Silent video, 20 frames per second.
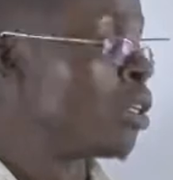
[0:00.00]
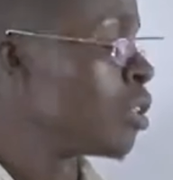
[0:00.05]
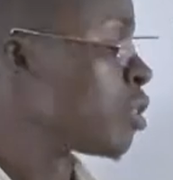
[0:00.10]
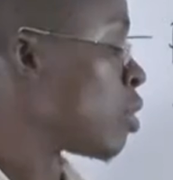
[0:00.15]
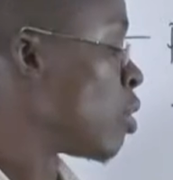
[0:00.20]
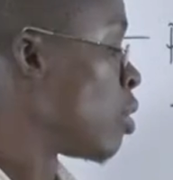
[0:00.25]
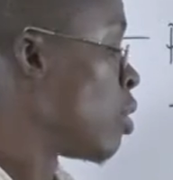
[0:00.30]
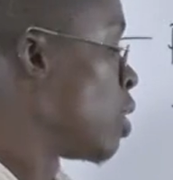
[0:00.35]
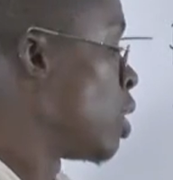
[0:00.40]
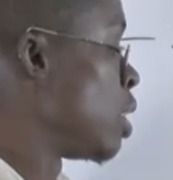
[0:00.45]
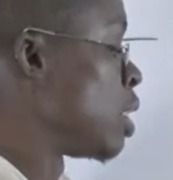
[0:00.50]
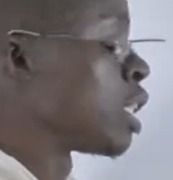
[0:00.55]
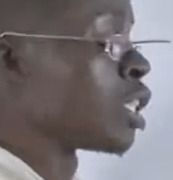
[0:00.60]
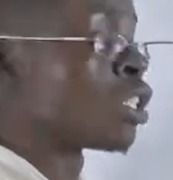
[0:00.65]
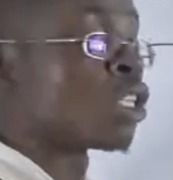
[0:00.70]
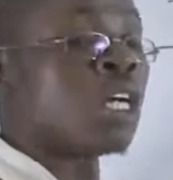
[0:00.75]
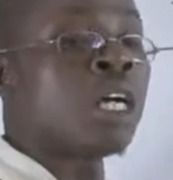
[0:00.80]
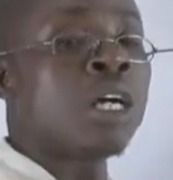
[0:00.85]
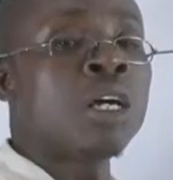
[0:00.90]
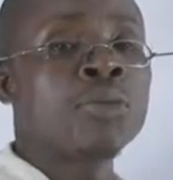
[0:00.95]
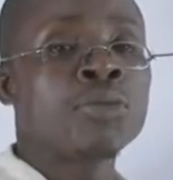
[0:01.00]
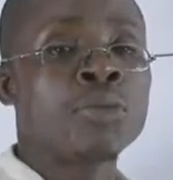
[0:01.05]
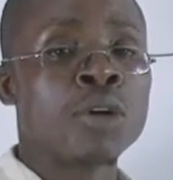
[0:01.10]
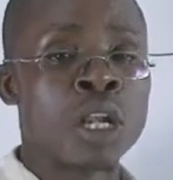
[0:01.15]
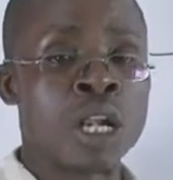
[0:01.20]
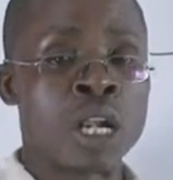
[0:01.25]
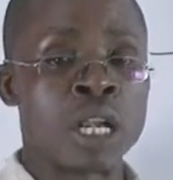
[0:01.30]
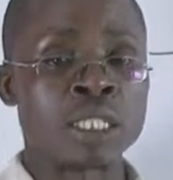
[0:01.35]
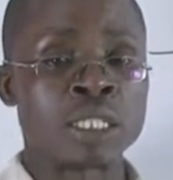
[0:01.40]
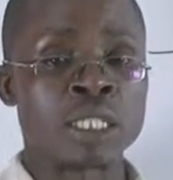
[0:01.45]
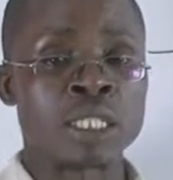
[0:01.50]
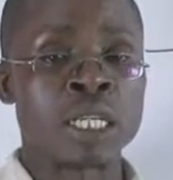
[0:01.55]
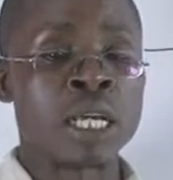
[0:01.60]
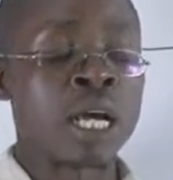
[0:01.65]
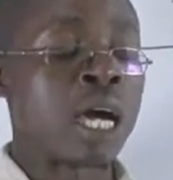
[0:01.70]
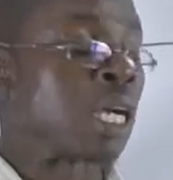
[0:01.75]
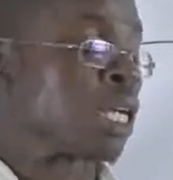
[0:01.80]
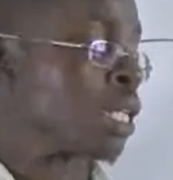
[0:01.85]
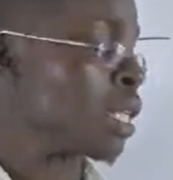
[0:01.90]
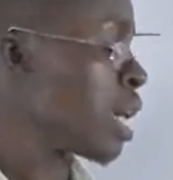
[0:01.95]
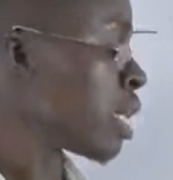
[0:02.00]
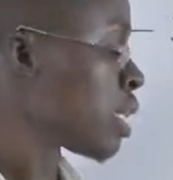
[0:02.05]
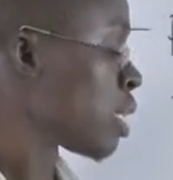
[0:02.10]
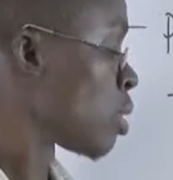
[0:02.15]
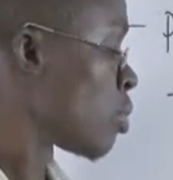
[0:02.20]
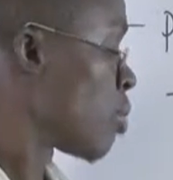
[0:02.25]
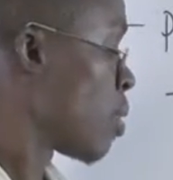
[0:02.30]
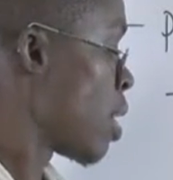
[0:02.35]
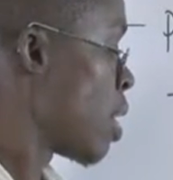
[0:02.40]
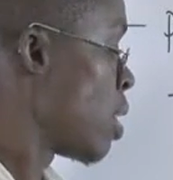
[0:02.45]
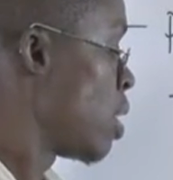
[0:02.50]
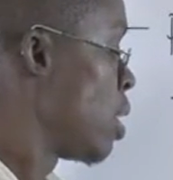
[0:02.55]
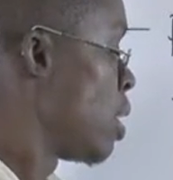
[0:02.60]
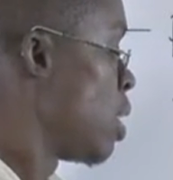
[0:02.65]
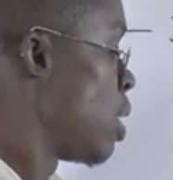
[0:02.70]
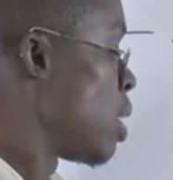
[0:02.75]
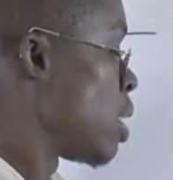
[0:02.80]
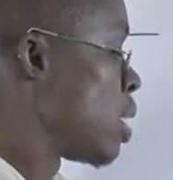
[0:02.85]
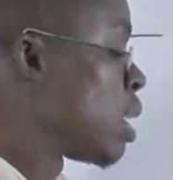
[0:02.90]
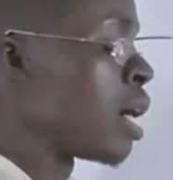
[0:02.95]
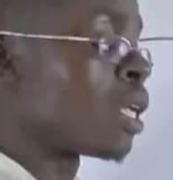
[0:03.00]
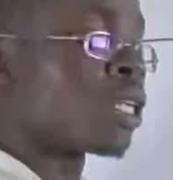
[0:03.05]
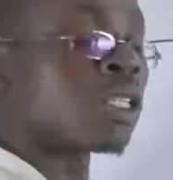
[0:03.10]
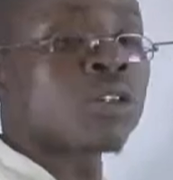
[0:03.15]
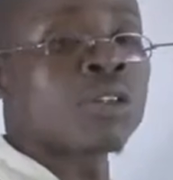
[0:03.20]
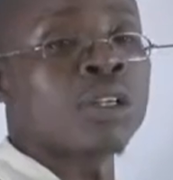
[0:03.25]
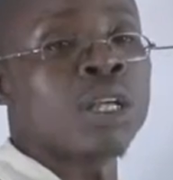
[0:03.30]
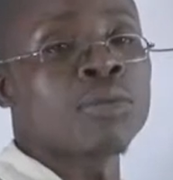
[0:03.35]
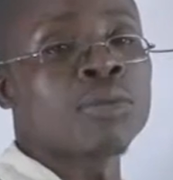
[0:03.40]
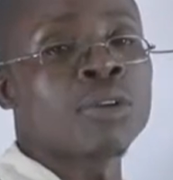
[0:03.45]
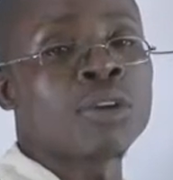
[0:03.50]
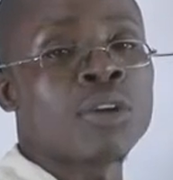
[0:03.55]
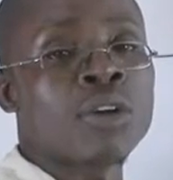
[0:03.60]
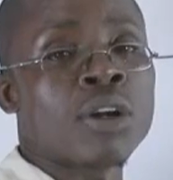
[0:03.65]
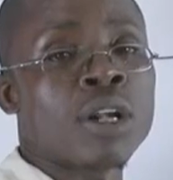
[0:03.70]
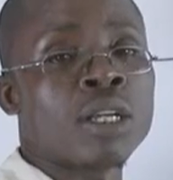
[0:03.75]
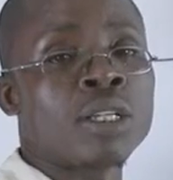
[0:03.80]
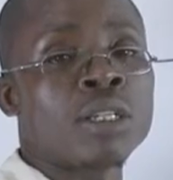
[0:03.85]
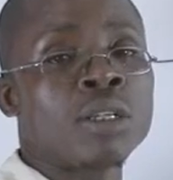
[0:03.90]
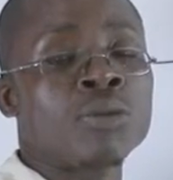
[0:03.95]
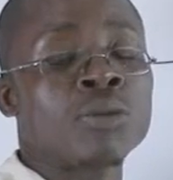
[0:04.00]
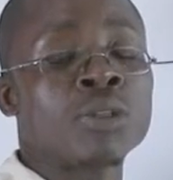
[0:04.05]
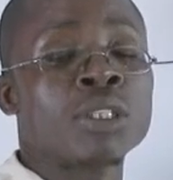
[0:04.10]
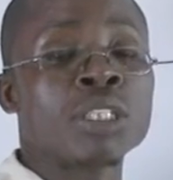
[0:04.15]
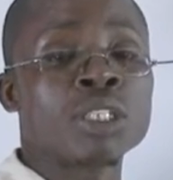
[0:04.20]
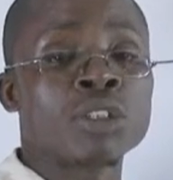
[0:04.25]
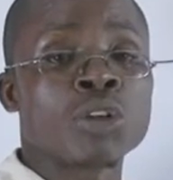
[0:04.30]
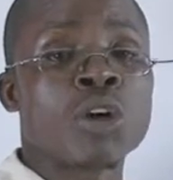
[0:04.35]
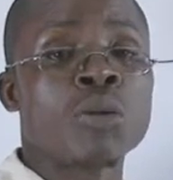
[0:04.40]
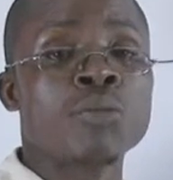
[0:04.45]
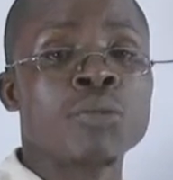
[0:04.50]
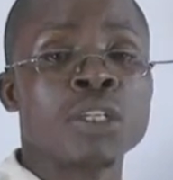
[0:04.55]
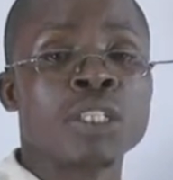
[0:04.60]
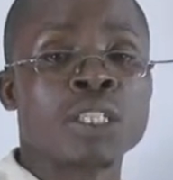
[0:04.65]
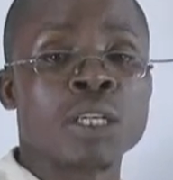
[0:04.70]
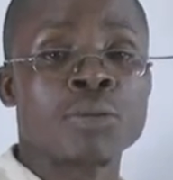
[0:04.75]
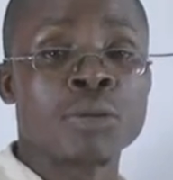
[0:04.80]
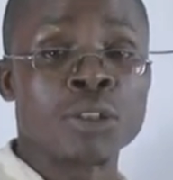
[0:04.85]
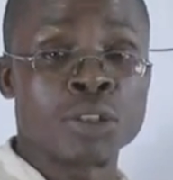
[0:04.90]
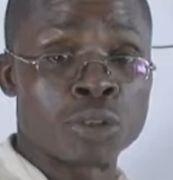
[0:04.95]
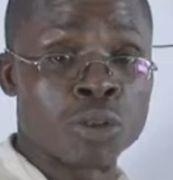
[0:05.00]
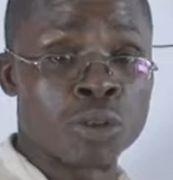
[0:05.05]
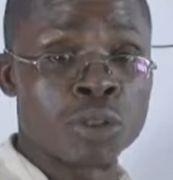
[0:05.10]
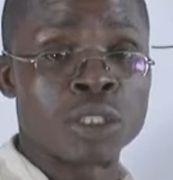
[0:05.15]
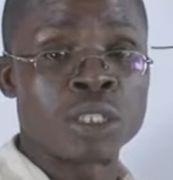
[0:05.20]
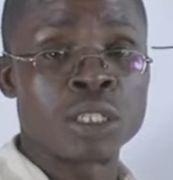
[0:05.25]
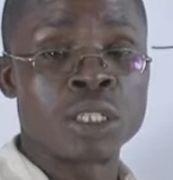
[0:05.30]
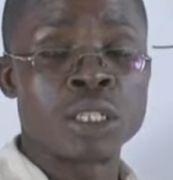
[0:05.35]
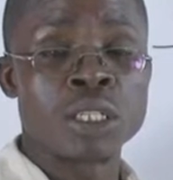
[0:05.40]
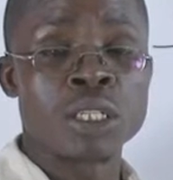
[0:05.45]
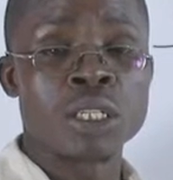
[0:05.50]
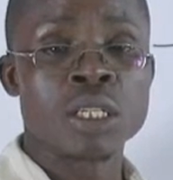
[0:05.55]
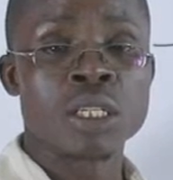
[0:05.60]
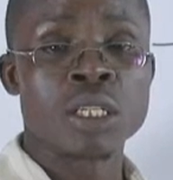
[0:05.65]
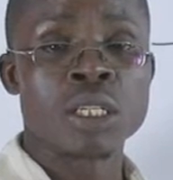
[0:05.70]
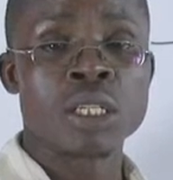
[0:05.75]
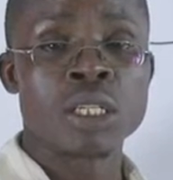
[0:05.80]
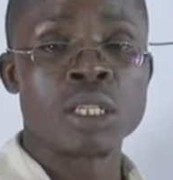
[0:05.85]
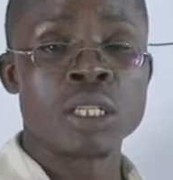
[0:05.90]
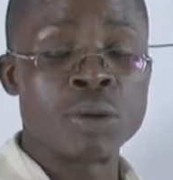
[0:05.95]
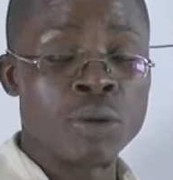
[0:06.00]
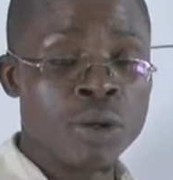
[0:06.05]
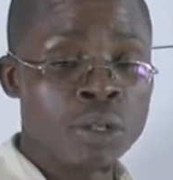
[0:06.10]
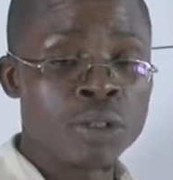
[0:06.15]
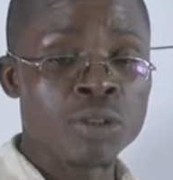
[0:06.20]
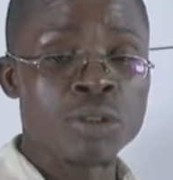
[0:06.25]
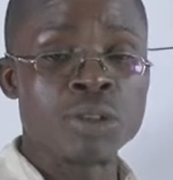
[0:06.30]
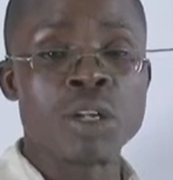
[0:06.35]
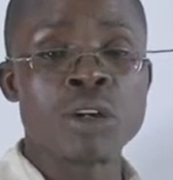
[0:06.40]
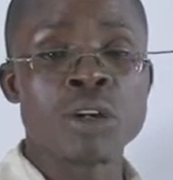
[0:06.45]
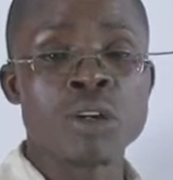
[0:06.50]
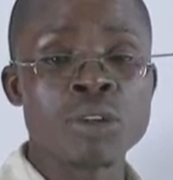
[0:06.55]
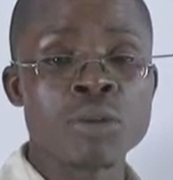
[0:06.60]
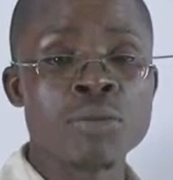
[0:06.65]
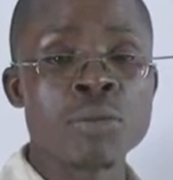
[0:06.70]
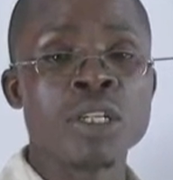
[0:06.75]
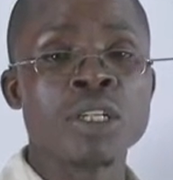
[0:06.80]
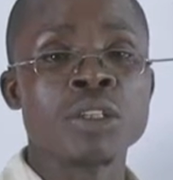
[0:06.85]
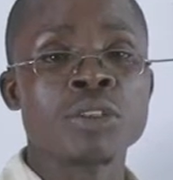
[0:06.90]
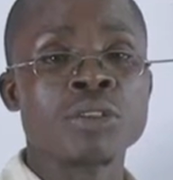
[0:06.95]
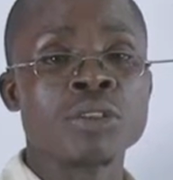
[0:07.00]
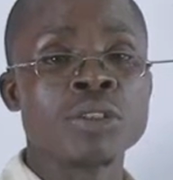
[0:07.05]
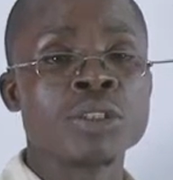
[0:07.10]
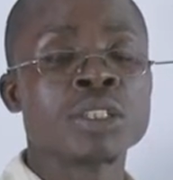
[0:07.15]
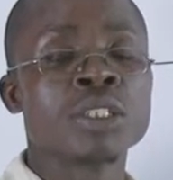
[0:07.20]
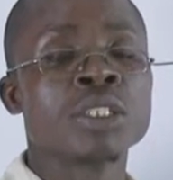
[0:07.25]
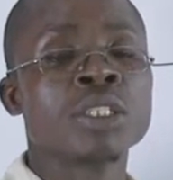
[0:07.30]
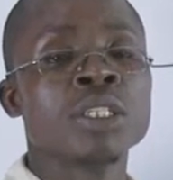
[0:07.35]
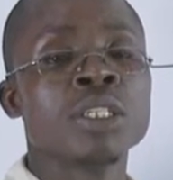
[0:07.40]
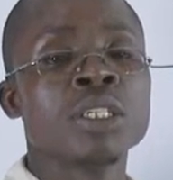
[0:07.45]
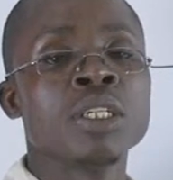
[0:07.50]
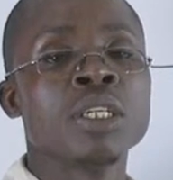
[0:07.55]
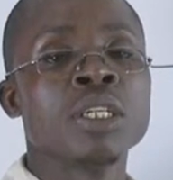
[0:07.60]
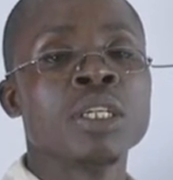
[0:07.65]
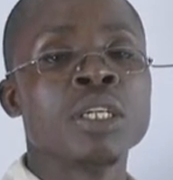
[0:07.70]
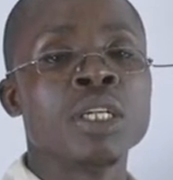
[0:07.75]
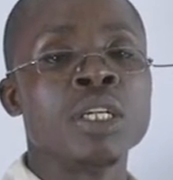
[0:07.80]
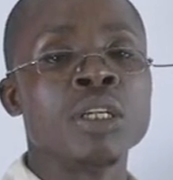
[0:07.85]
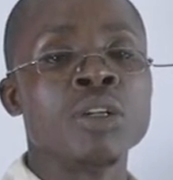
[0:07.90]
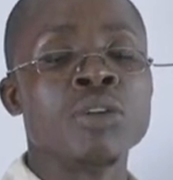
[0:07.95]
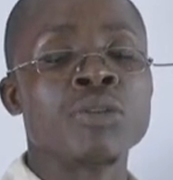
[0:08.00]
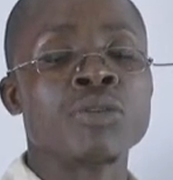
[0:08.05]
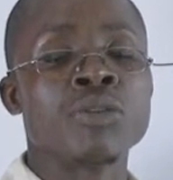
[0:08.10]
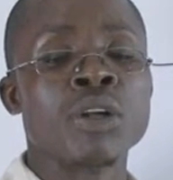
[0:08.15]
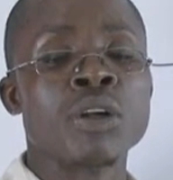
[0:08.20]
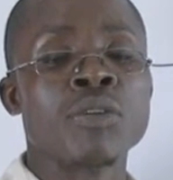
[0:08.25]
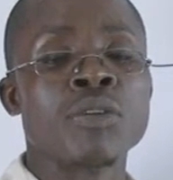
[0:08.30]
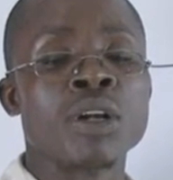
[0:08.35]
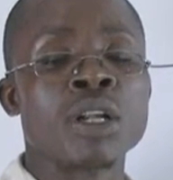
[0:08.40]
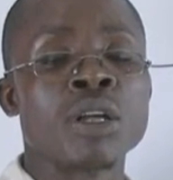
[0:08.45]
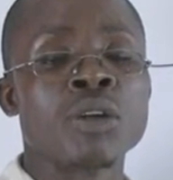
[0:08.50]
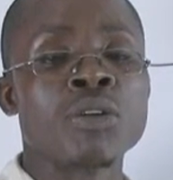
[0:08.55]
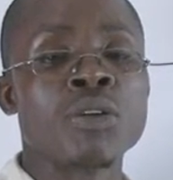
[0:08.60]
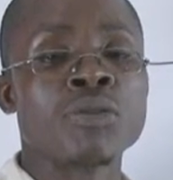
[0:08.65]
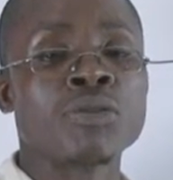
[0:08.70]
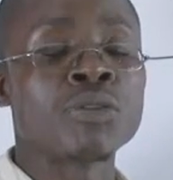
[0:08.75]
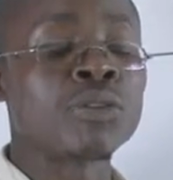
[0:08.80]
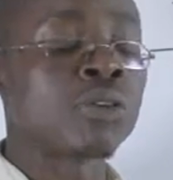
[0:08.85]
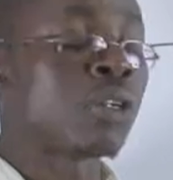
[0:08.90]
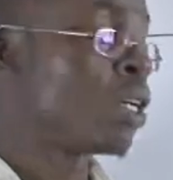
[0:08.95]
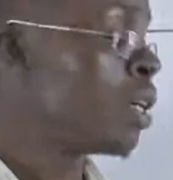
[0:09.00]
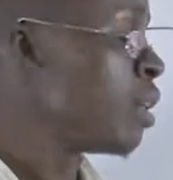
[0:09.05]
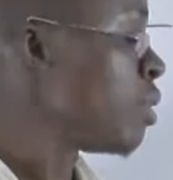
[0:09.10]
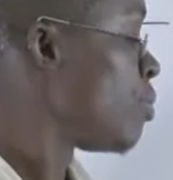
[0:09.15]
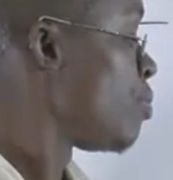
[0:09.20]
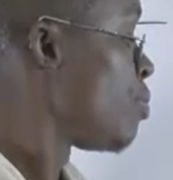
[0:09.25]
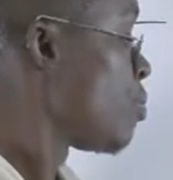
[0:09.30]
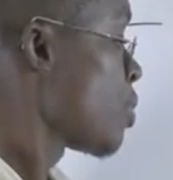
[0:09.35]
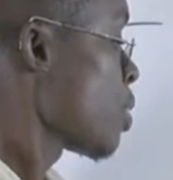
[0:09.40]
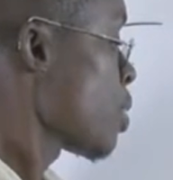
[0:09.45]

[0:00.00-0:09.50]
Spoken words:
So it is polarized, and that is why that sodium chloride, which is common table salt, the one you now normally use in flavoring your food,